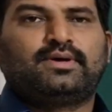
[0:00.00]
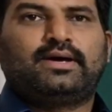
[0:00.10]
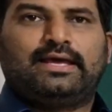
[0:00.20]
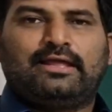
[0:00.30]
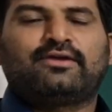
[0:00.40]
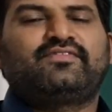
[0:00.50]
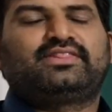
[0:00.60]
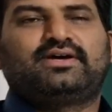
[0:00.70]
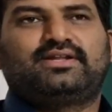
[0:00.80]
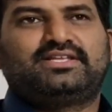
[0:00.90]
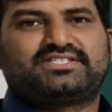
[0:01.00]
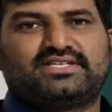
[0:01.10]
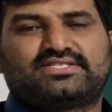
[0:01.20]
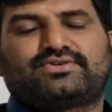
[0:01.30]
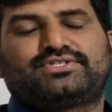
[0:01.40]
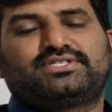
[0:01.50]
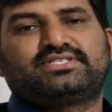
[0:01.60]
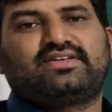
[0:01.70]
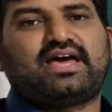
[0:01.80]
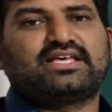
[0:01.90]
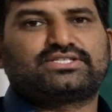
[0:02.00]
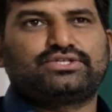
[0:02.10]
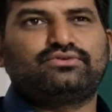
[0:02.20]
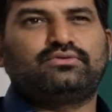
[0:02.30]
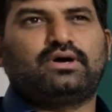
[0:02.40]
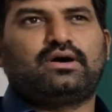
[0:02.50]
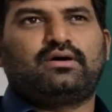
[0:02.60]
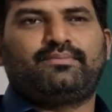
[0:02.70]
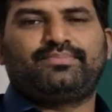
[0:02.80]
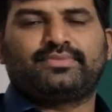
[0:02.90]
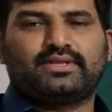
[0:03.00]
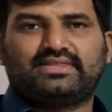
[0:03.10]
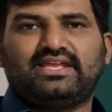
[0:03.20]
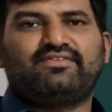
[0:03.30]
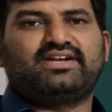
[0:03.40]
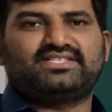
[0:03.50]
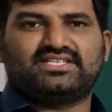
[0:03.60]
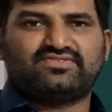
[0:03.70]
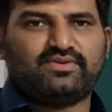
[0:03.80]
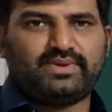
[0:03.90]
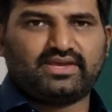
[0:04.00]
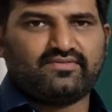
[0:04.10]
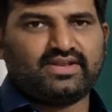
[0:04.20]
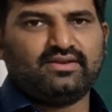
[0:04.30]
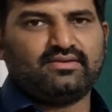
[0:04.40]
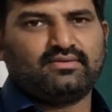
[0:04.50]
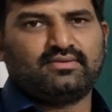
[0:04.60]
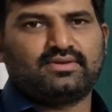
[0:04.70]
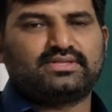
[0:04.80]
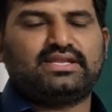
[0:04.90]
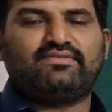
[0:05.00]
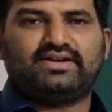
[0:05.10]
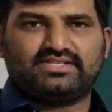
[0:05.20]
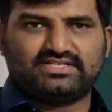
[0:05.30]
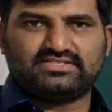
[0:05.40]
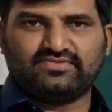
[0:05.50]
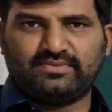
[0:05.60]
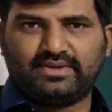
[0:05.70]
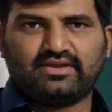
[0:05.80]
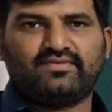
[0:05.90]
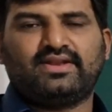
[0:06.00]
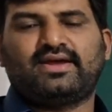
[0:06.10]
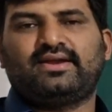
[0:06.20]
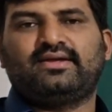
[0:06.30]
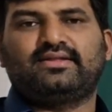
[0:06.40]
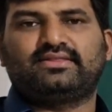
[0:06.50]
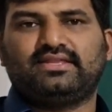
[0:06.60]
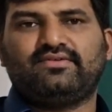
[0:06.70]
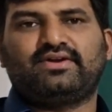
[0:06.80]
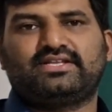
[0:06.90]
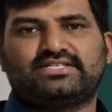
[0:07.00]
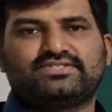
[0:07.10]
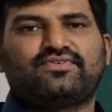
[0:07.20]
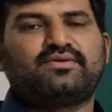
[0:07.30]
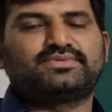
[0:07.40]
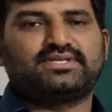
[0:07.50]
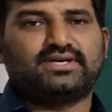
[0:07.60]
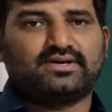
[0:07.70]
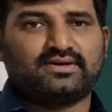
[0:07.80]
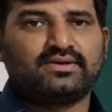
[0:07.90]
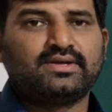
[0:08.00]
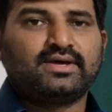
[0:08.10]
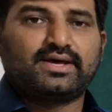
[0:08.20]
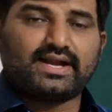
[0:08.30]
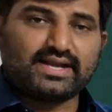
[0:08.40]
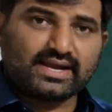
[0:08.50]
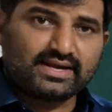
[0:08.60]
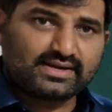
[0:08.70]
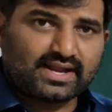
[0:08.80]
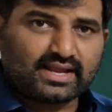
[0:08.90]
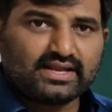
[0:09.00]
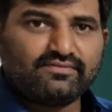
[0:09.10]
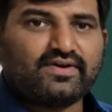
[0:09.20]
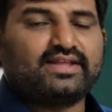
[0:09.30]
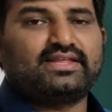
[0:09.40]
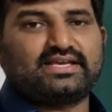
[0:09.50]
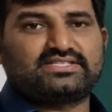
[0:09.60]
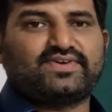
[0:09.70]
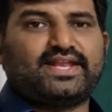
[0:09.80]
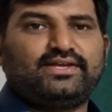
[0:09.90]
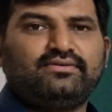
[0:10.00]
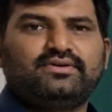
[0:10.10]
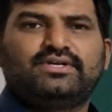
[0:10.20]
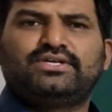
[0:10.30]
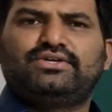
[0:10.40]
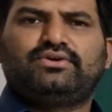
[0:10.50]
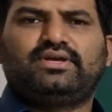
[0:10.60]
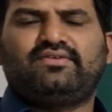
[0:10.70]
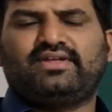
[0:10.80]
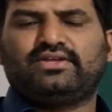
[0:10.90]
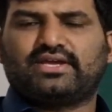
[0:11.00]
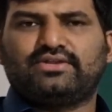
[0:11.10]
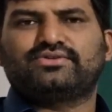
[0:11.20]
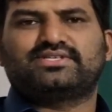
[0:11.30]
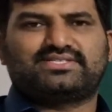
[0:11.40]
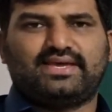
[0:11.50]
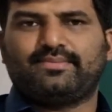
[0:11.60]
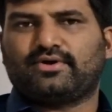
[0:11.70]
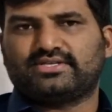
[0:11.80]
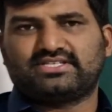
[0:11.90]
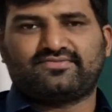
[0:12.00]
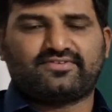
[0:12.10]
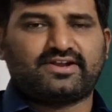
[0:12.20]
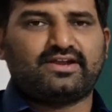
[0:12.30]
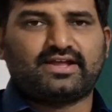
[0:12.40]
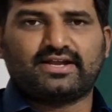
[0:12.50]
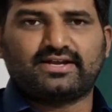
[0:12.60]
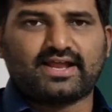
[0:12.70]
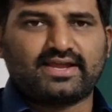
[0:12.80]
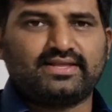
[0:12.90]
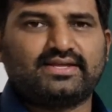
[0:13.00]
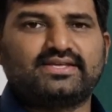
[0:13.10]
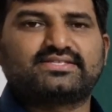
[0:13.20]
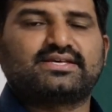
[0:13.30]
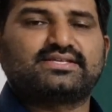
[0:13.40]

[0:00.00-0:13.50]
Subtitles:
Along with the distance questions, they will ask you 3 vertices will be given. 3 vertices will be given and 3 vertices forms a right angle triangle. Find the x value. You can use the same concept for right angle triangle, that is